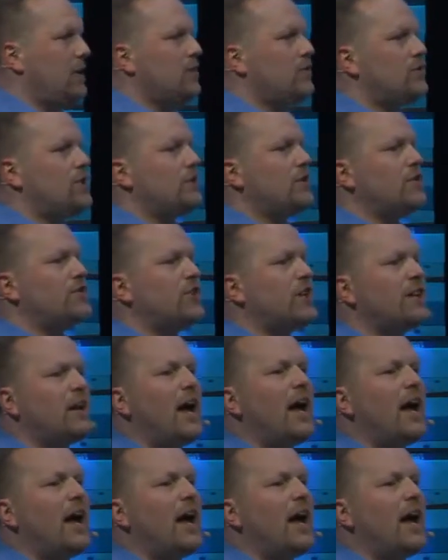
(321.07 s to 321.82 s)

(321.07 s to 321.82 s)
Jesus said, I